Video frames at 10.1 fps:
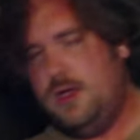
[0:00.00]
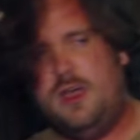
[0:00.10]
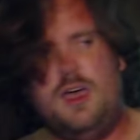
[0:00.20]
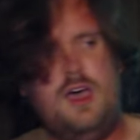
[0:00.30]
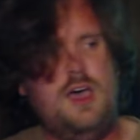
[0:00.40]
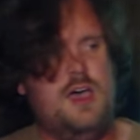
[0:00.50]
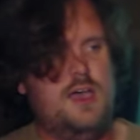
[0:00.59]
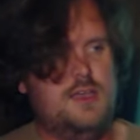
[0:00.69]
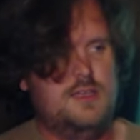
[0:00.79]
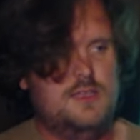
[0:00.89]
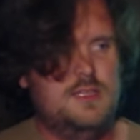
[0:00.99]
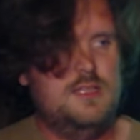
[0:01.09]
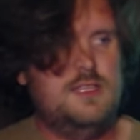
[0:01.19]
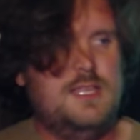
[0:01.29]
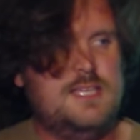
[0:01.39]
Ah,
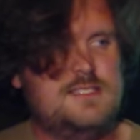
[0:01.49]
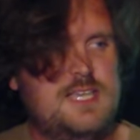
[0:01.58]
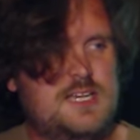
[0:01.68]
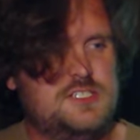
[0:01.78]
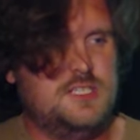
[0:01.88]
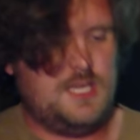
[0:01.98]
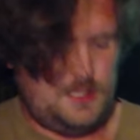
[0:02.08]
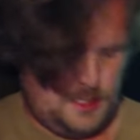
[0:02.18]
that's actually a